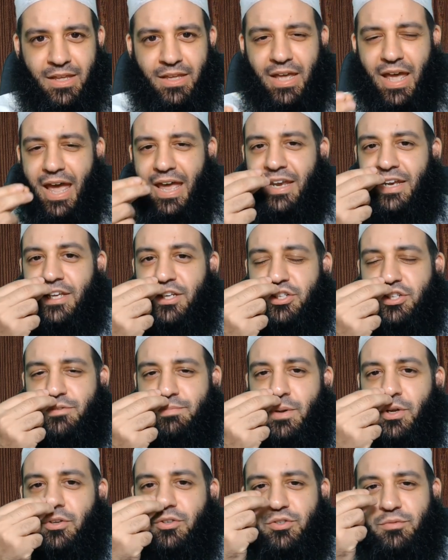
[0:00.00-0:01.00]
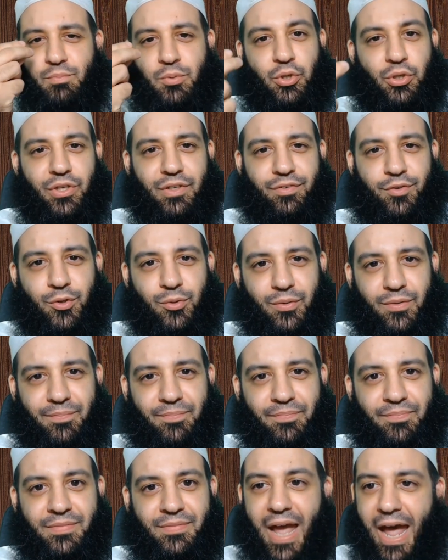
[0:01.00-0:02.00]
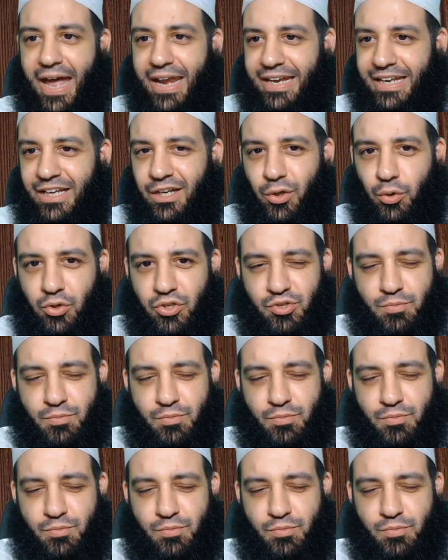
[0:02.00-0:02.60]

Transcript: and he smells beautiful, and he looks